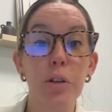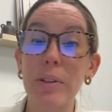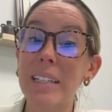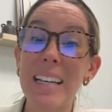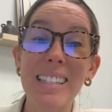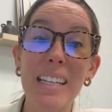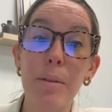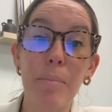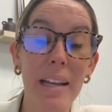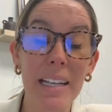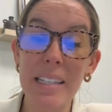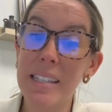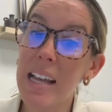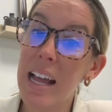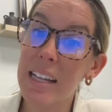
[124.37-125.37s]
it doesn't make
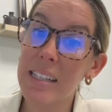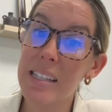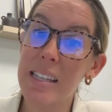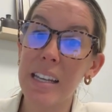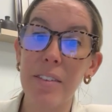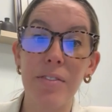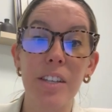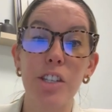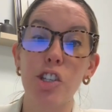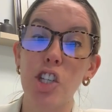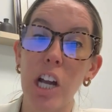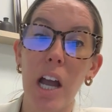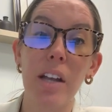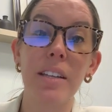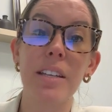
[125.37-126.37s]
sense if this
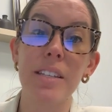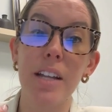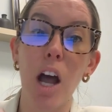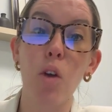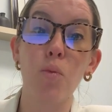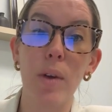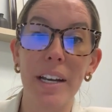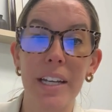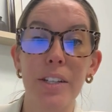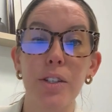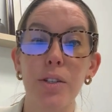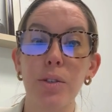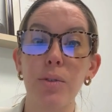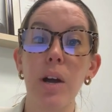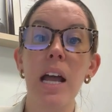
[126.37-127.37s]
child is not ready
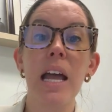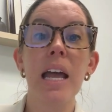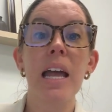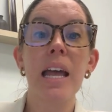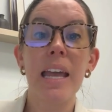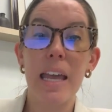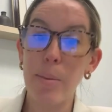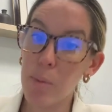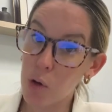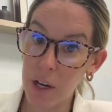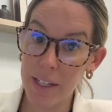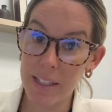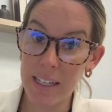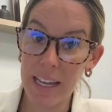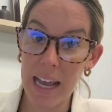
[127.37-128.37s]
to
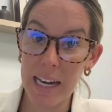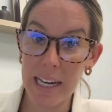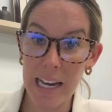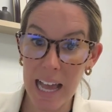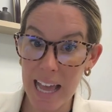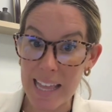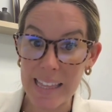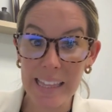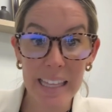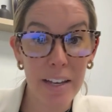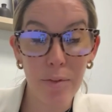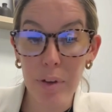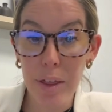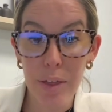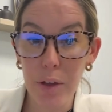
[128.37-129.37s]
immigrate to Canada and
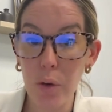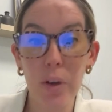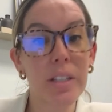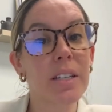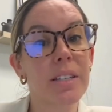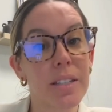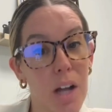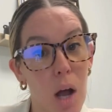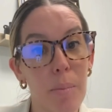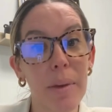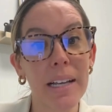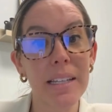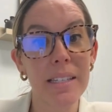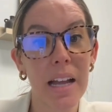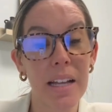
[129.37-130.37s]
live with you. It does not
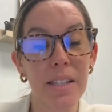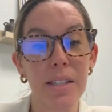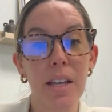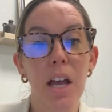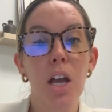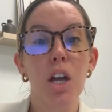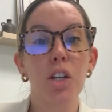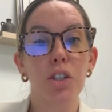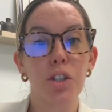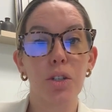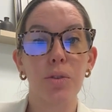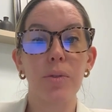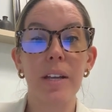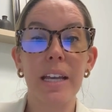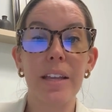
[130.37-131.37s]
make sense
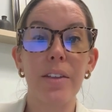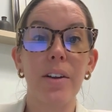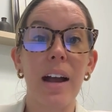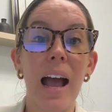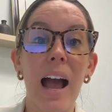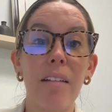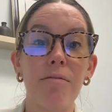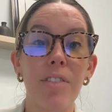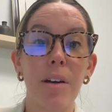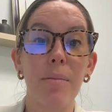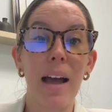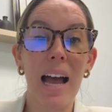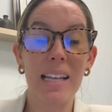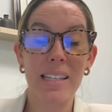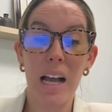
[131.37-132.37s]
to either have them
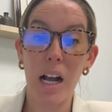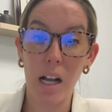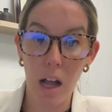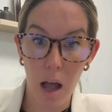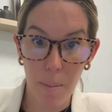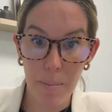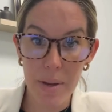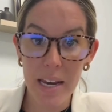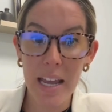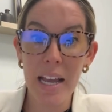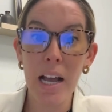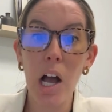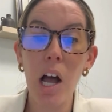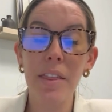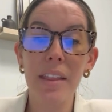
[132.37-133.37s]
as
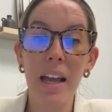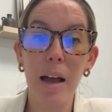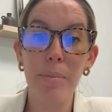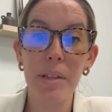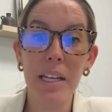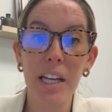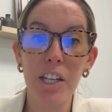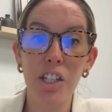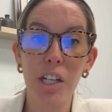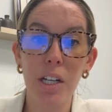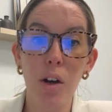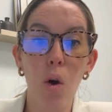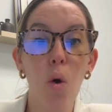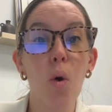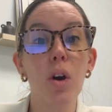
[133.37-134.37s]
accompanying on the
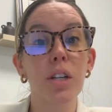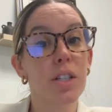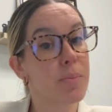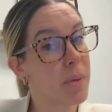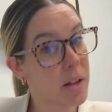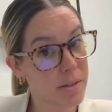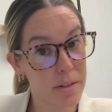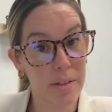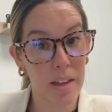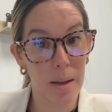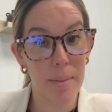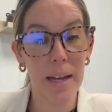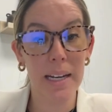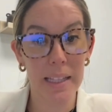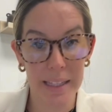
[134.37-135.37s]
application or sponsor
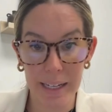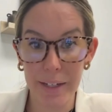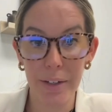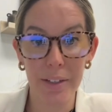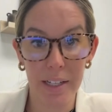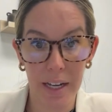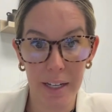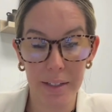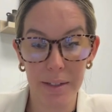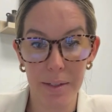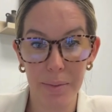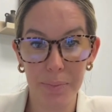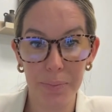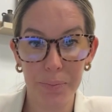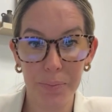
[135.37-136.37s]
them at a later date.
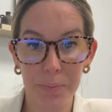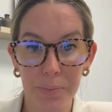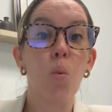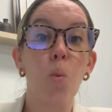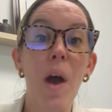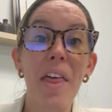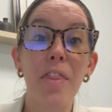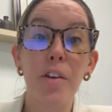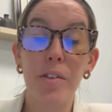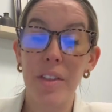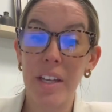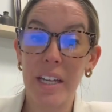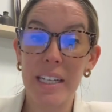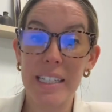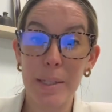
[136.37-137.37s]
Whether
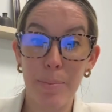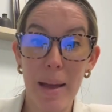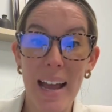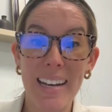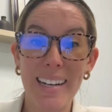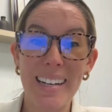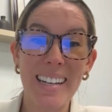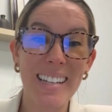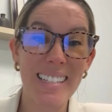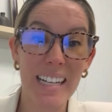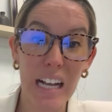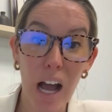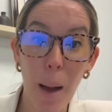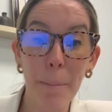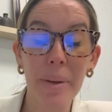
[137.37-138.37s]
the dependent is
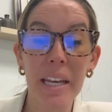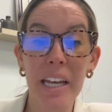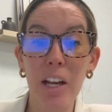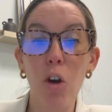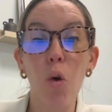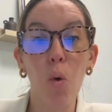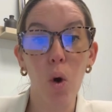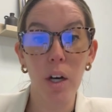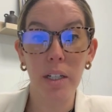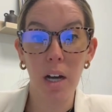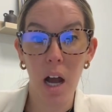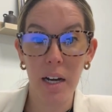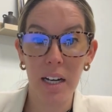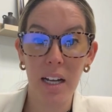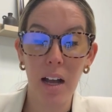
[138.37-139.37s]
accompanying or
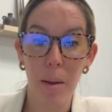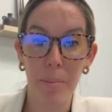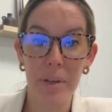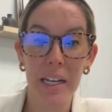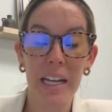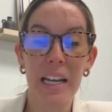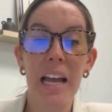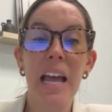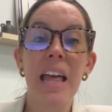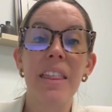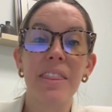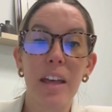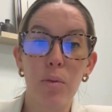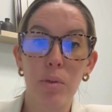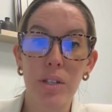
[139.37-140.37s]
non-accompanying,
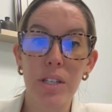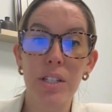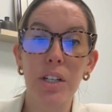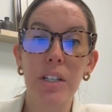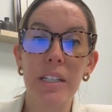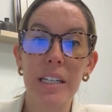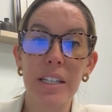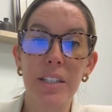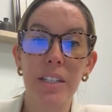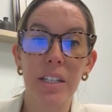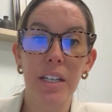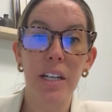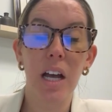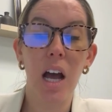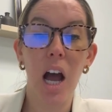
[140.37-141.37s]
they will still need
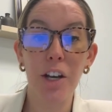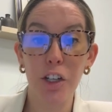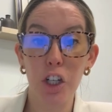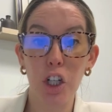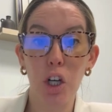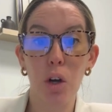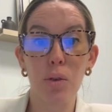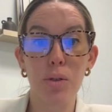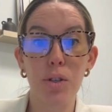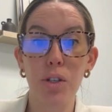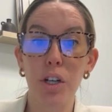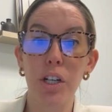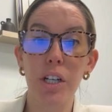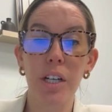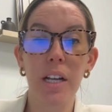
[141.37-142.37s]
to undergo
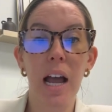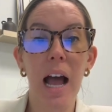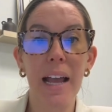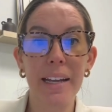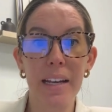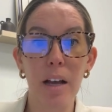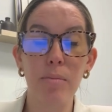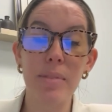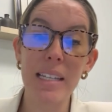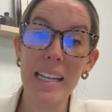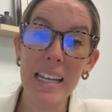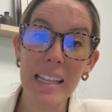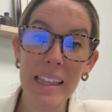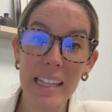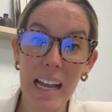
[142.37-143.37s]
certain items
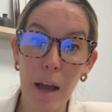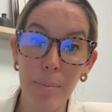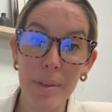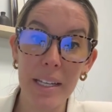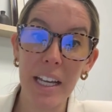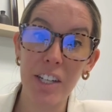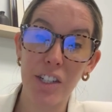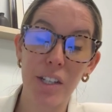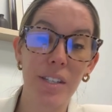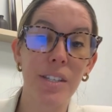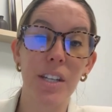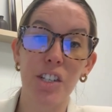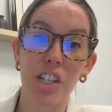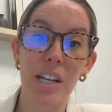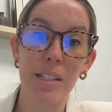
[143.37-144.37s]
in the application,
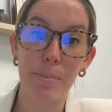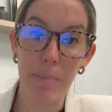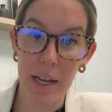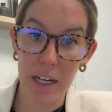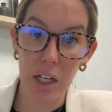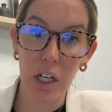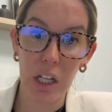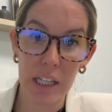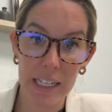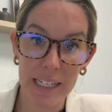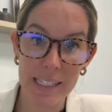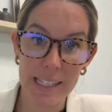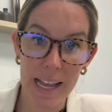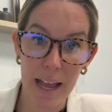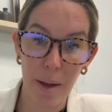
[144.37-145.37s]
such as medical
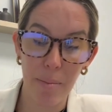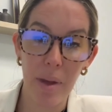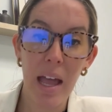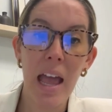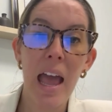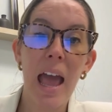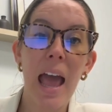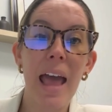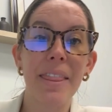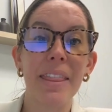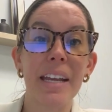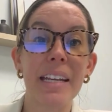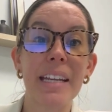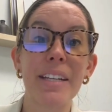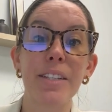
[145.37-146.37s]
exam, and
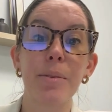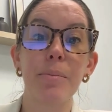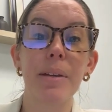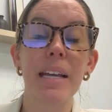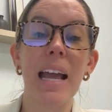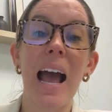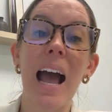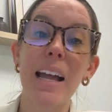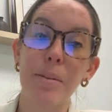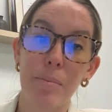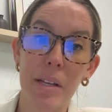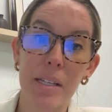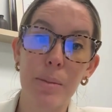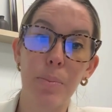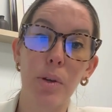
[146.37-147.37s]
they need to be
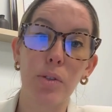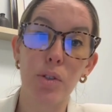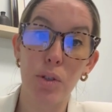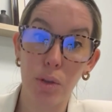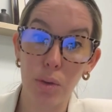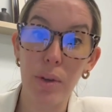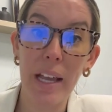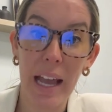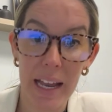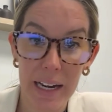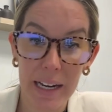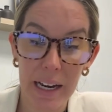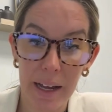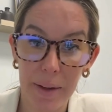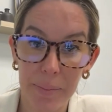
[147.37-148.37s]
admissible to
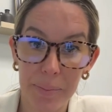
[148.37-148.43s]
Canada.